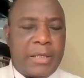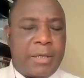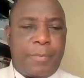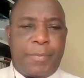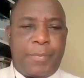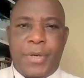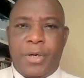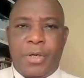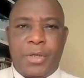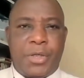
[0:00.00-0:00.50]

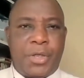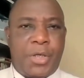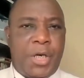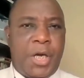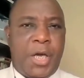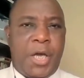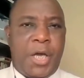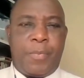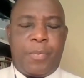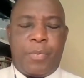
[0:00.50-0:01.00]

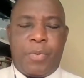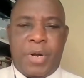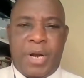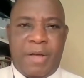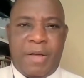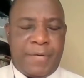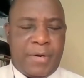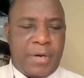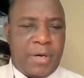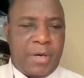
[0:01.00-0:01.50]

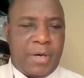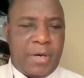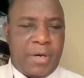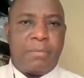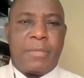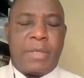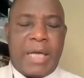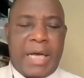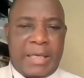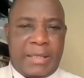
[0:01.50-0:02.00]
entrepreneurship,
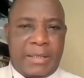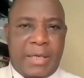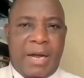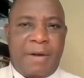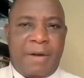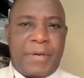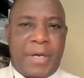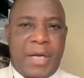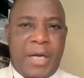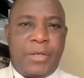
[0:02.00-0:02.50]
whatever
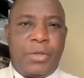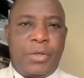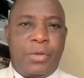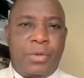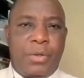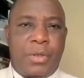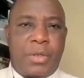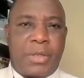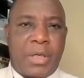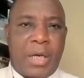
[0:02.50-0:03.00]
that
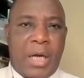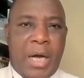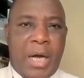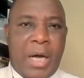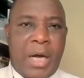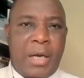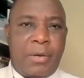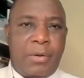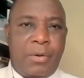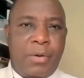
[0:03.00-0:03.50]
African
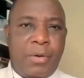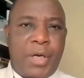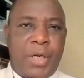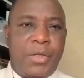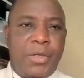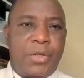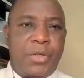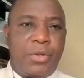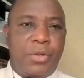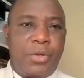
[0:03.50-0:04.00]
youths are
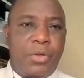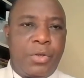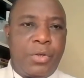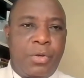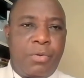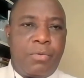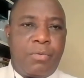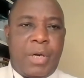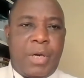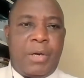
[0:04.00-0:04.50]
looking to
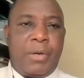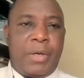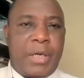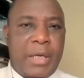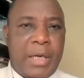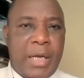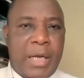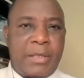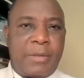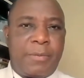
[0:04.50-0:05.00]
do.
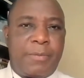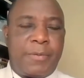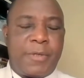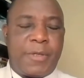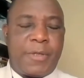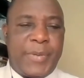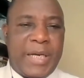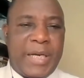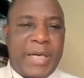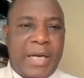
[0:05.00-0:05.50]
We're looking
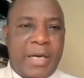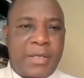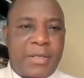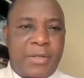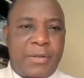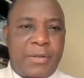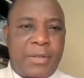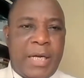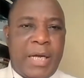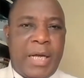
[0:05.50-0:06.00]
at
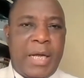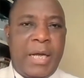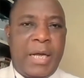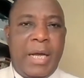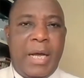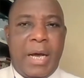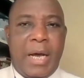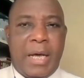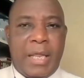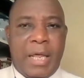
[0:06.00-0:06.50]
speakers
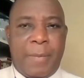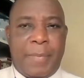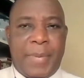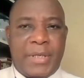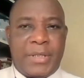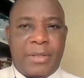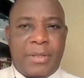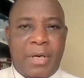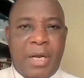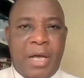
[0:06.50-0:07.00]
today.
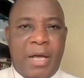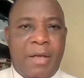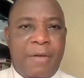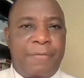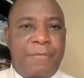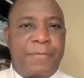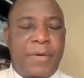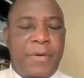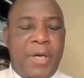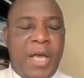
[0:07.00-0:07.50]
And that
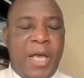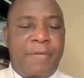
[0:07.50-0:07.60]
particular, if